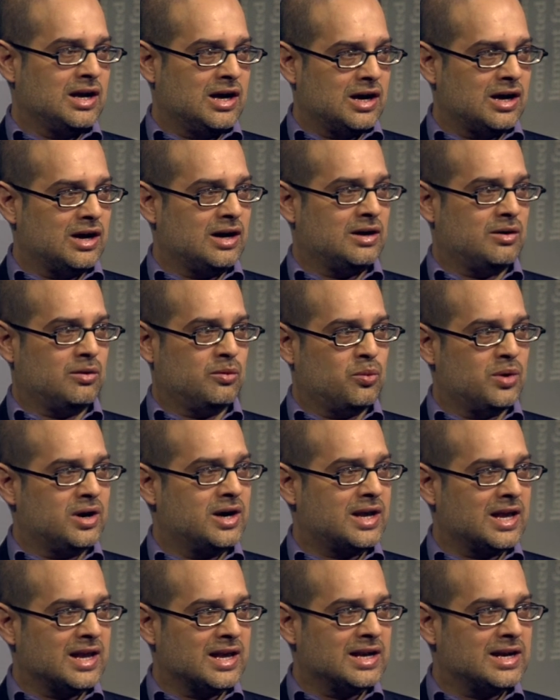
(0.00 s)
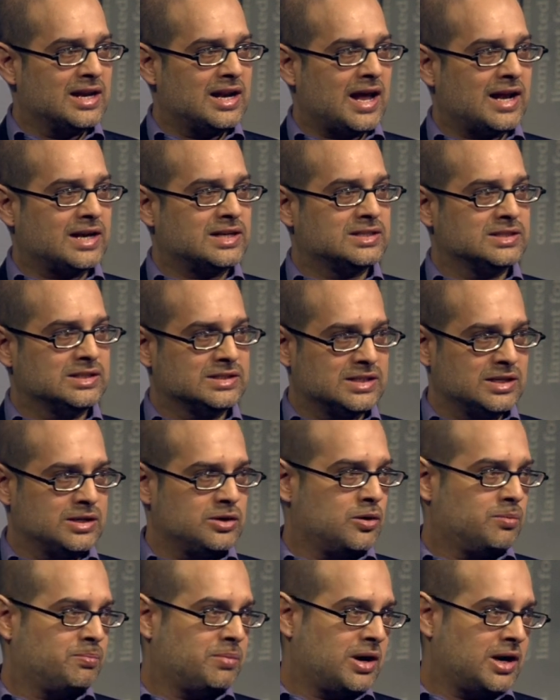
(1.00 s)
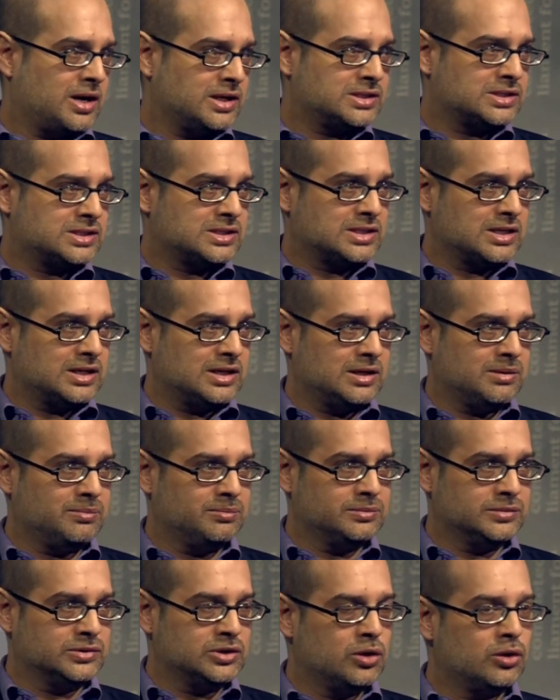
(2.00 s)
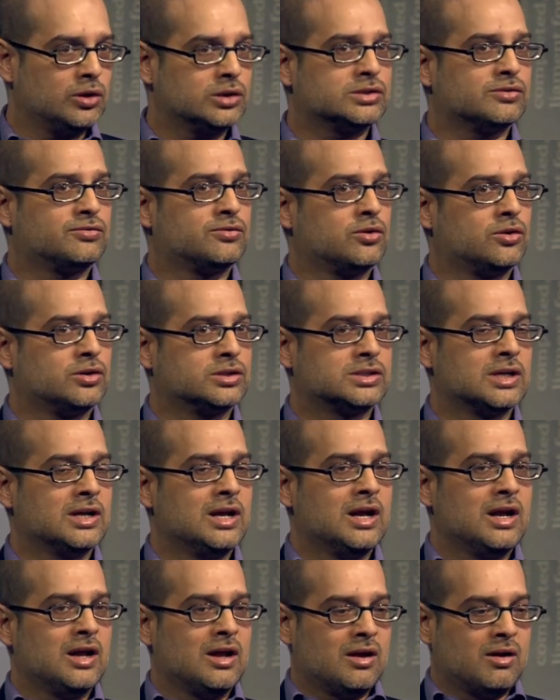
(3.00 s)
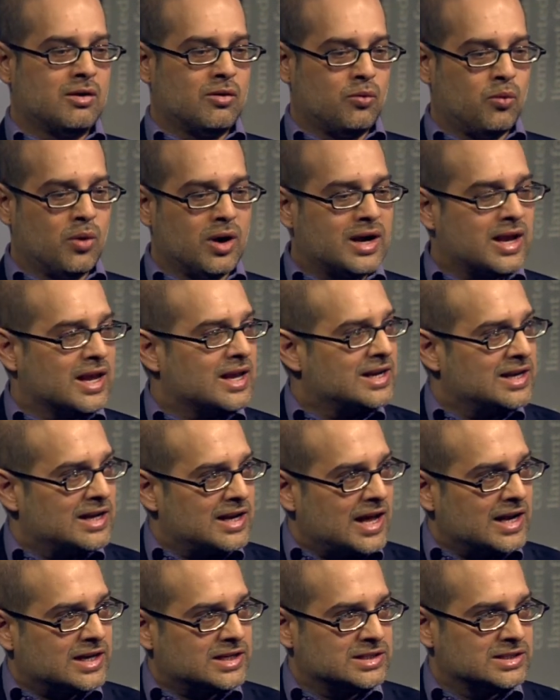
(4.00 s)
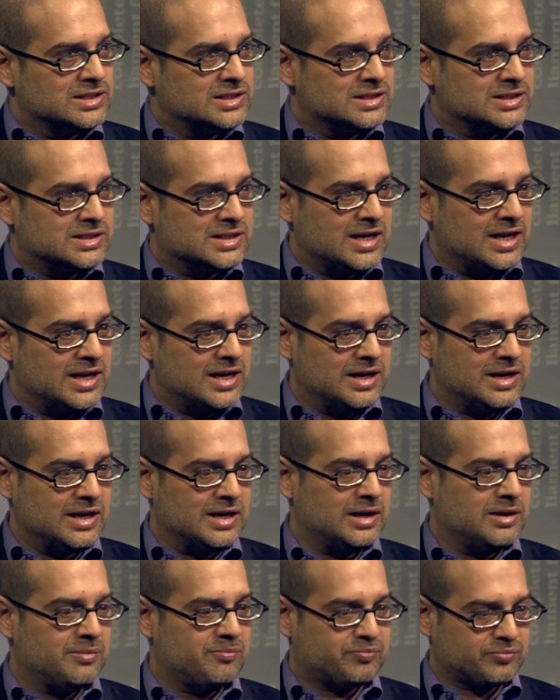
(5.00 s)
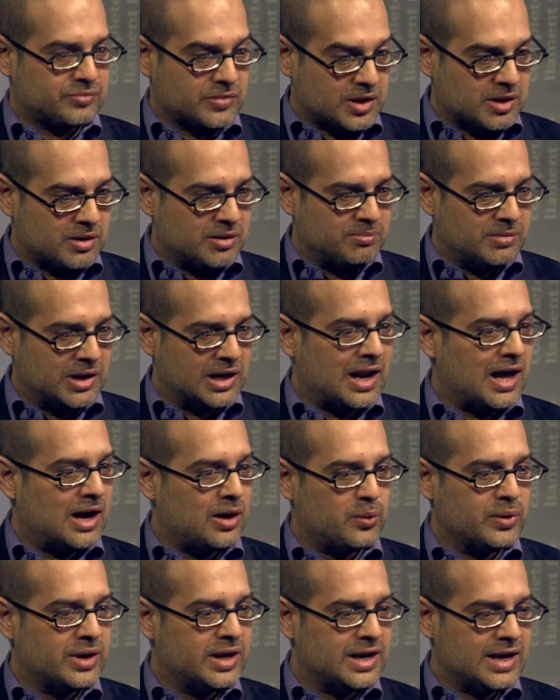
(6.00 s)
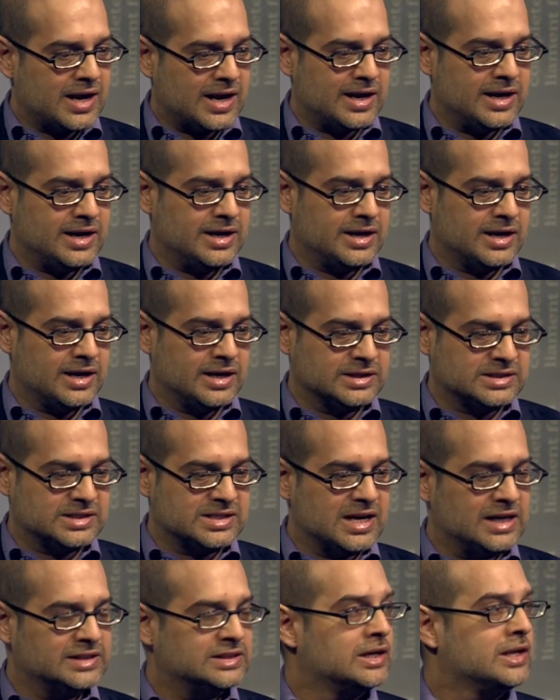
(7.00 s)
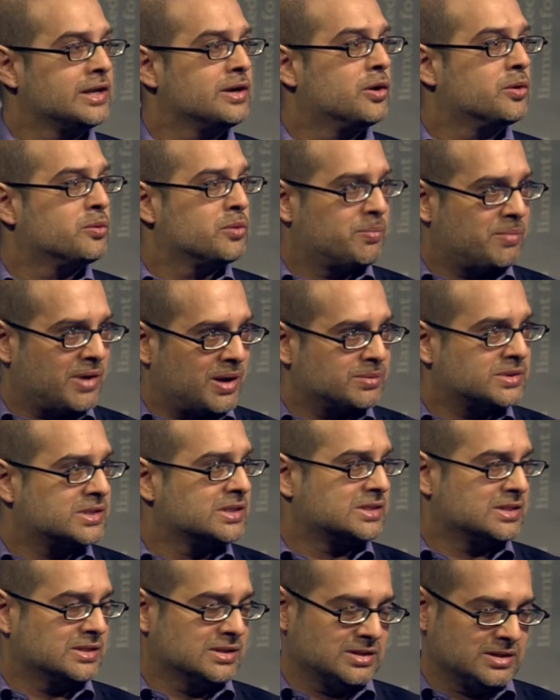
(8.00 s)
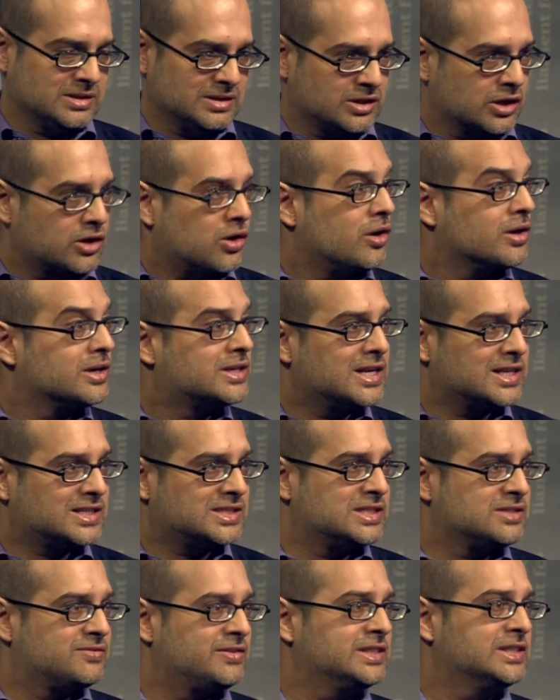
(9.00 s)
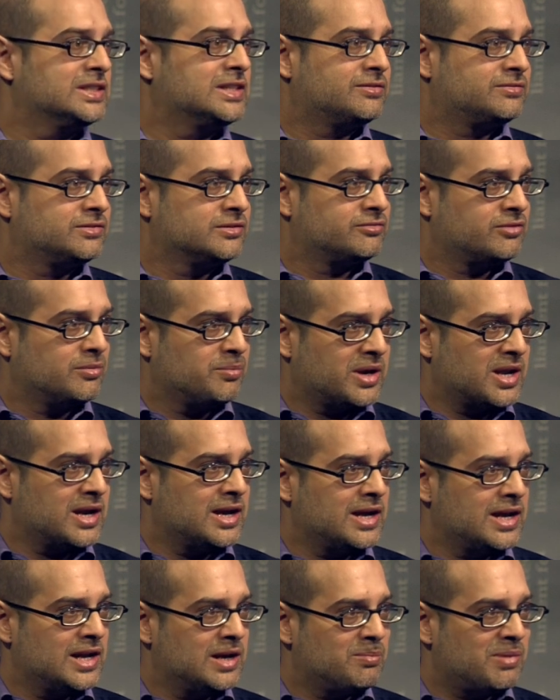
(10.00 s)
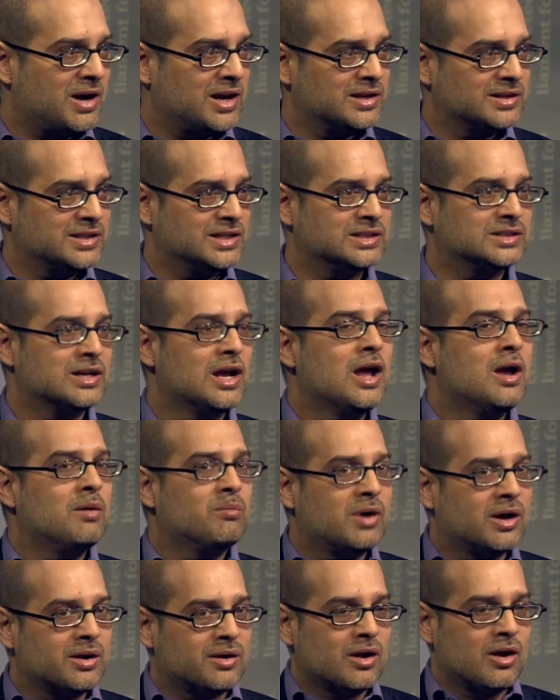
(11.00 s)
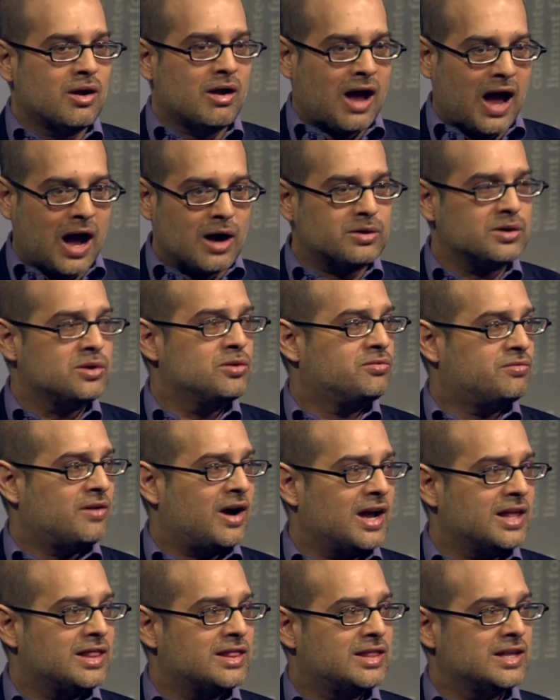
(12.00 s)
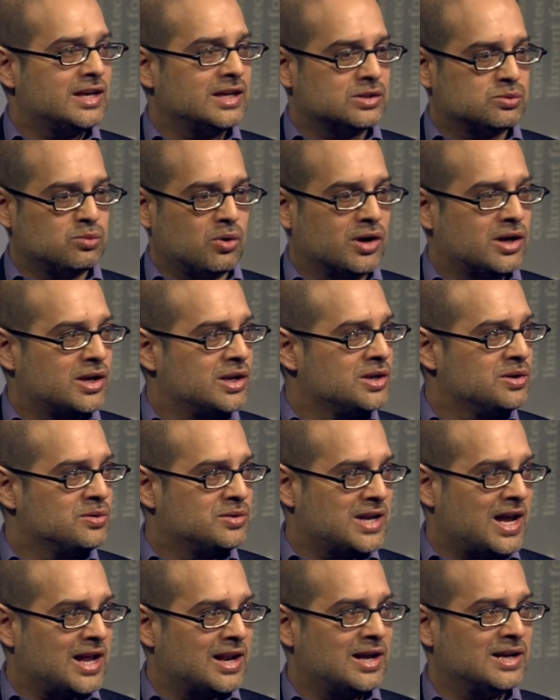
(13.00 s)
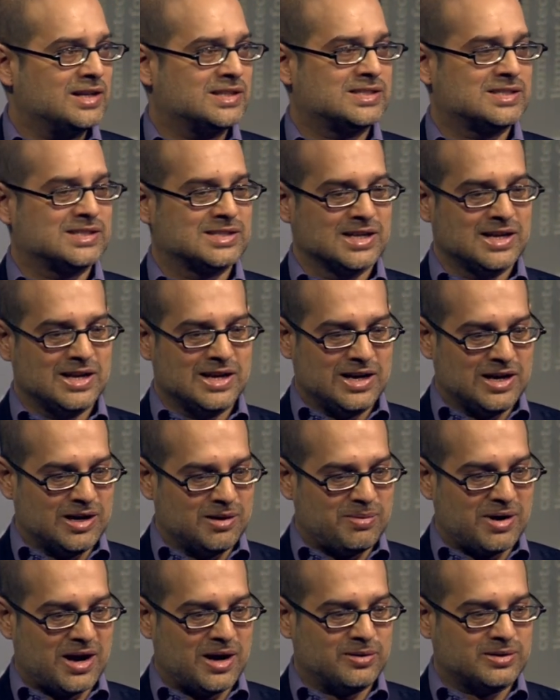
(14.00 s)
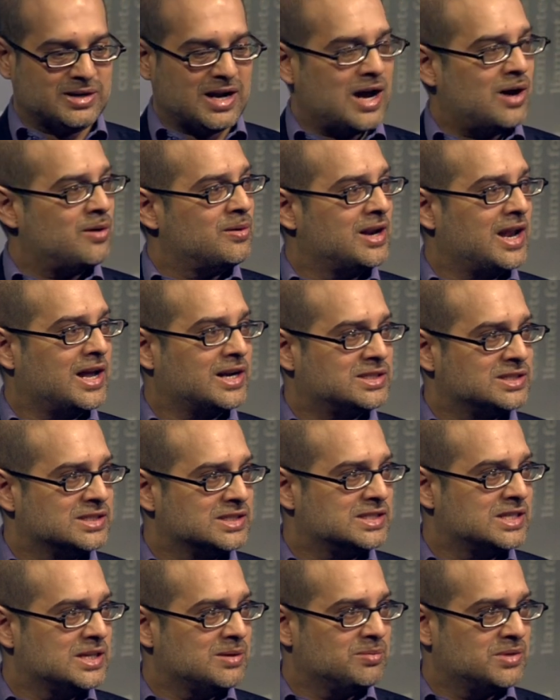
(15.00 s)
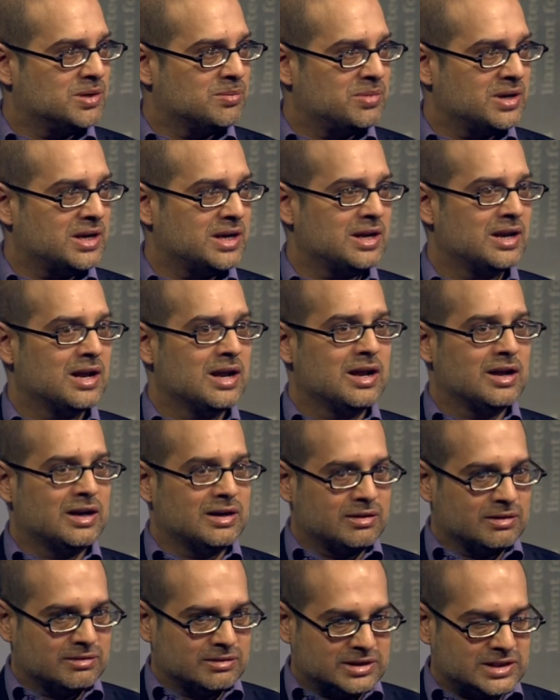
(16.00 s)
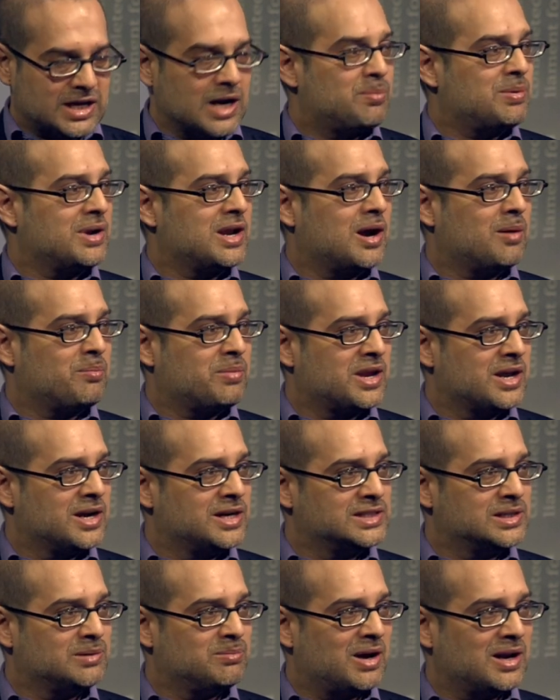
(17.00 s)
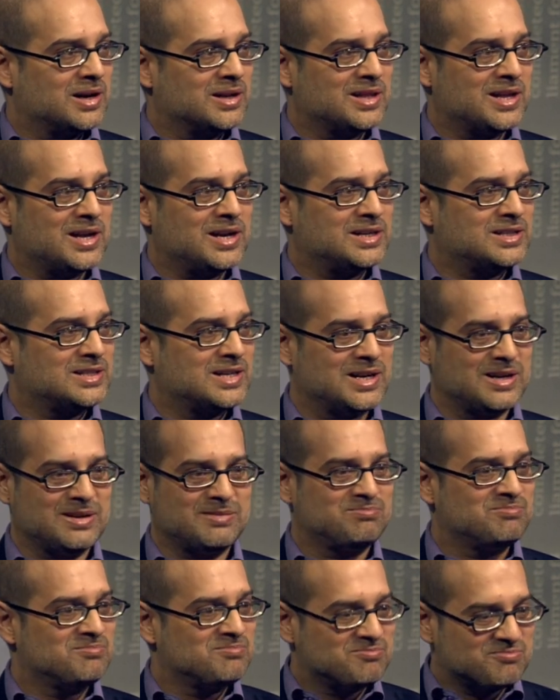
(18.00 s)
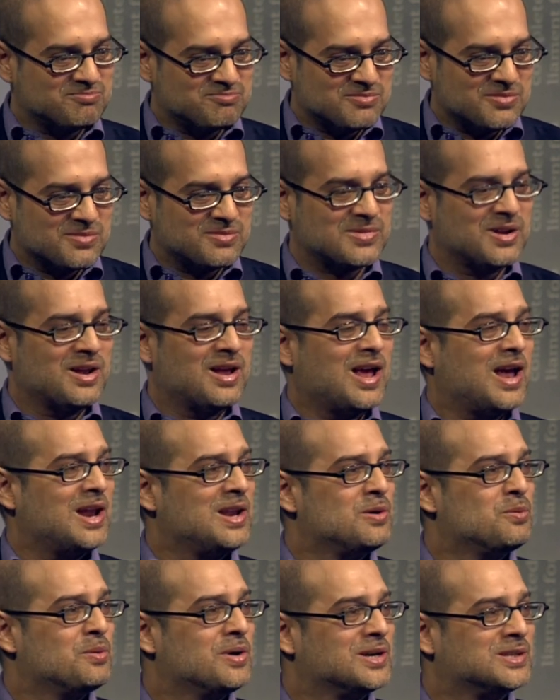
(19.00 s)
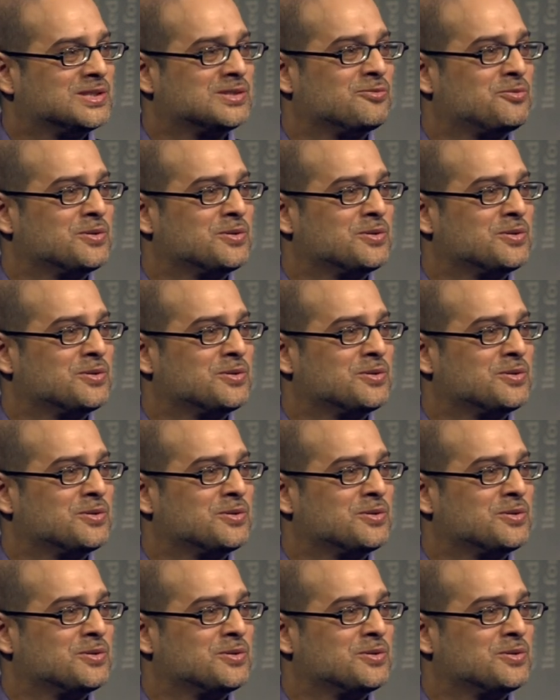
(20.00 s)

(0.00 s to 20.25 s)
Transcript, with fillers: uh, working in elections in your past um, roles. Of course, working in elections in um, uh, Malawi and uh, Sierra Leone perhaps maps, the, uh, the, context is very different from mm -hmm. here mm-hmm. in Bangladesh. But how do you find things? What can you tell us about how elections seem to be shaping up here in Bangladesh and any words of